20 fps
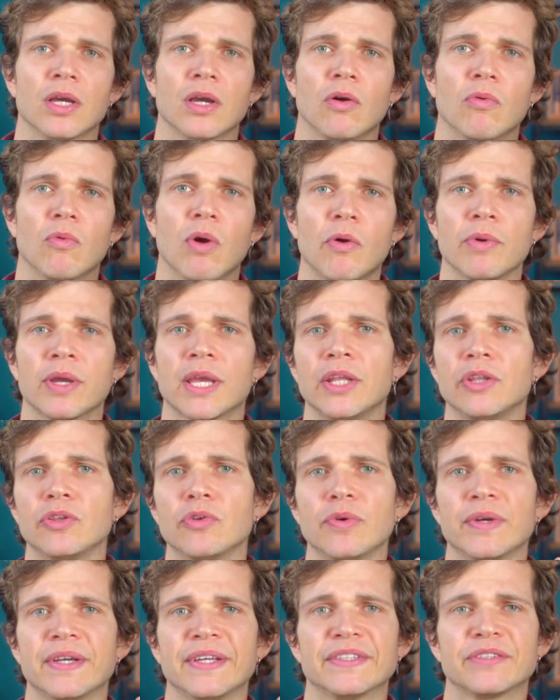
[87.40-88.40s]
What we can
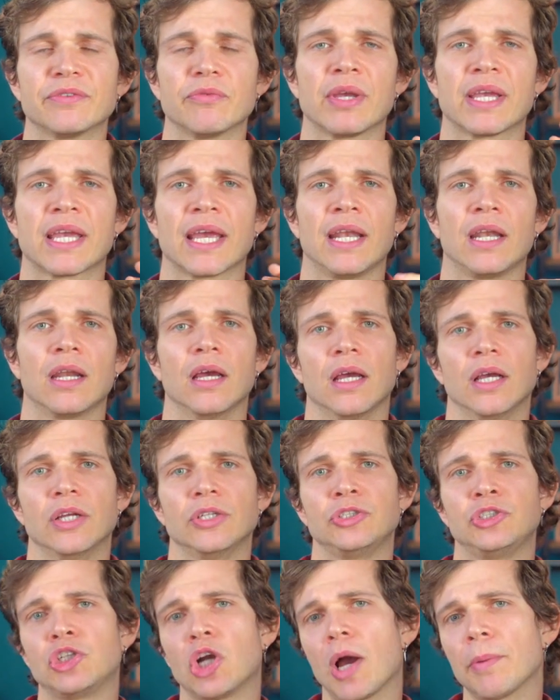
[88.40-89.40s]
do is we can
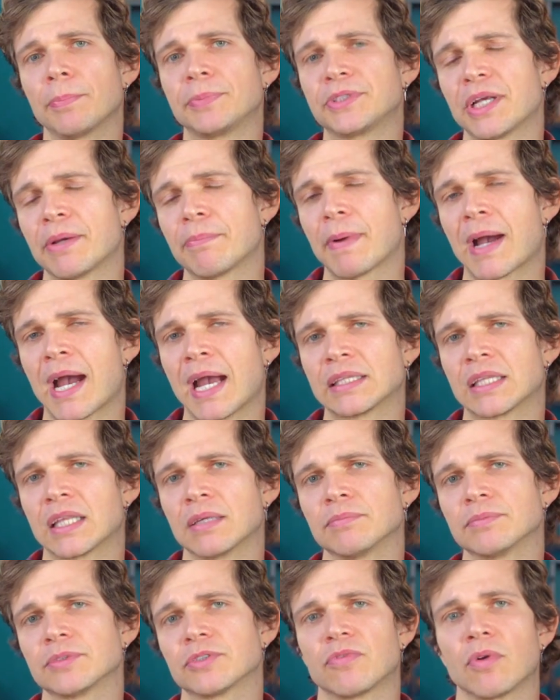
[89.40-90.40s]
drop ship
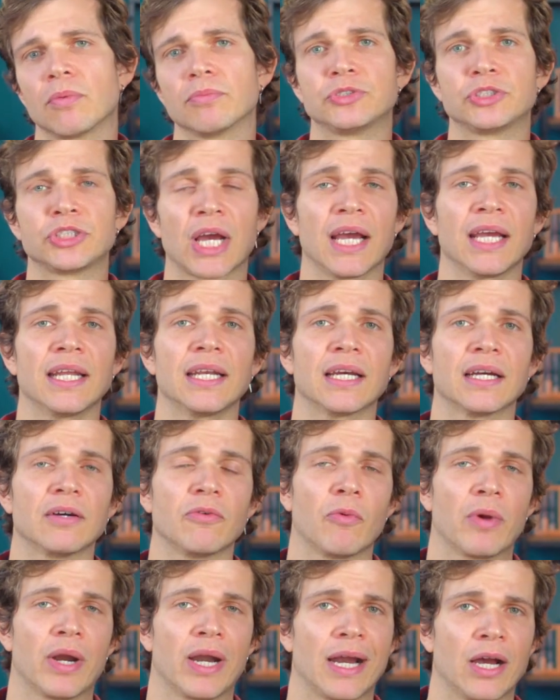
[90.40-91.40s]
items from China
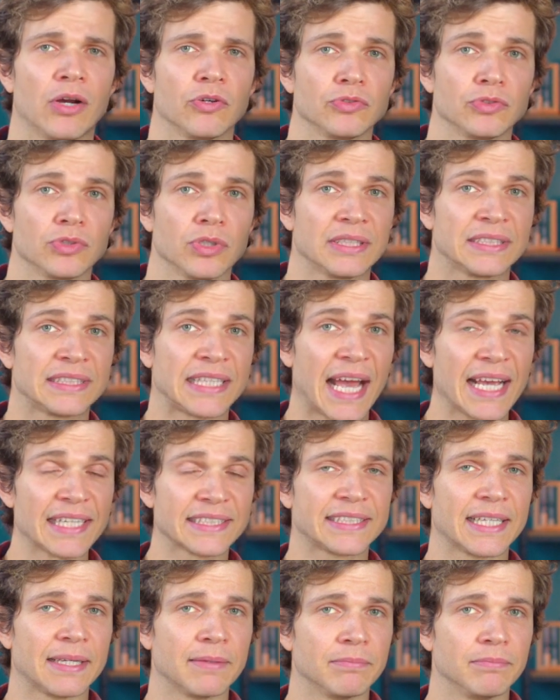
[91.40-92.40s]
warehouse,
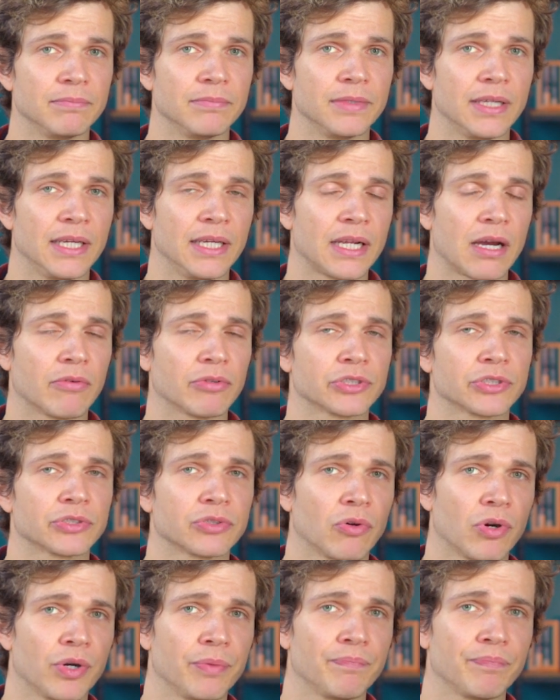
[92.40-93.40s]
test them in our
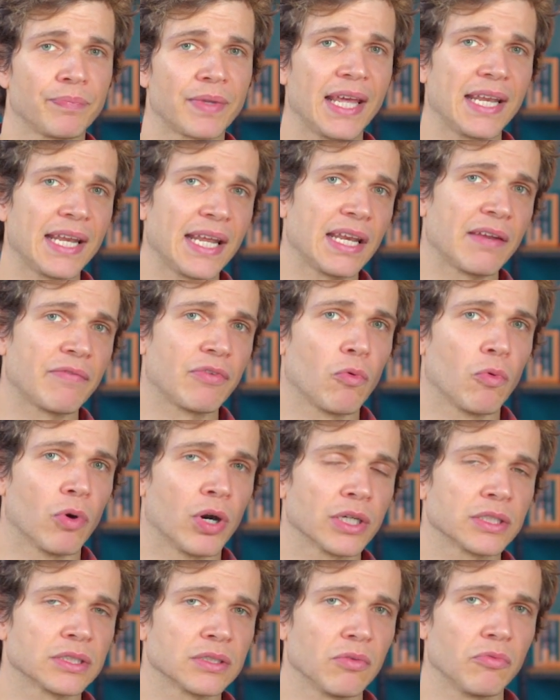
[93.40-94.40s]
store, and then if it
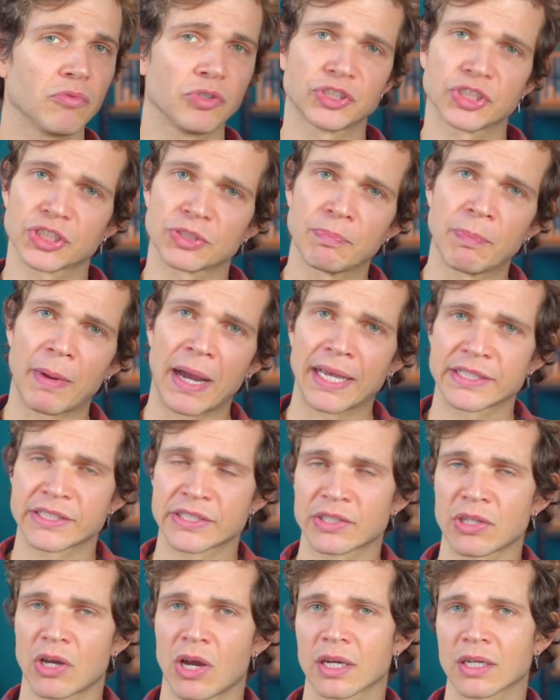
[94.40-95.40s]
works, we just buy
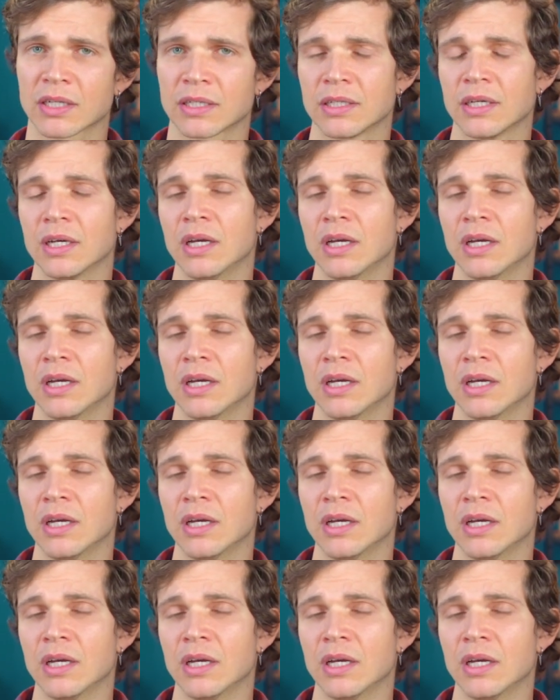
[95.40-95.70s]
stock